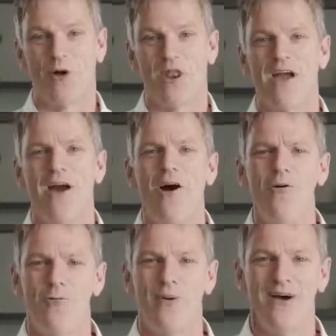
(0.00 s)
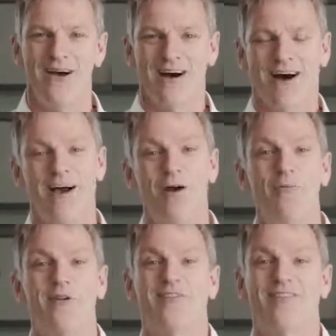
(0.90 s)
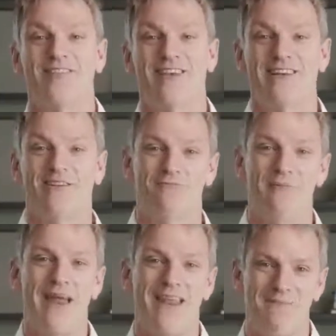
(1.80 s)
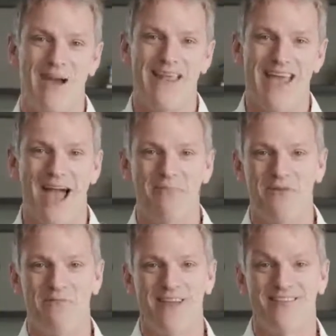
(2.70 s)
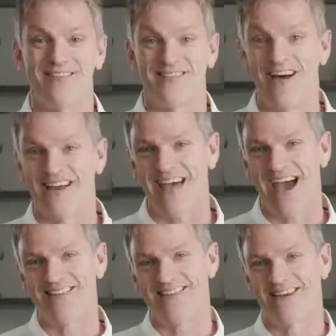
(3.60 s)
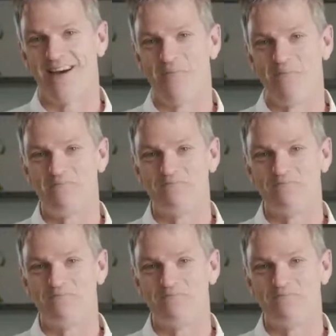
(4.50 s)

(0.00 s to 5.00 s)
And I hope it's a signal of many, many happy races like that to come.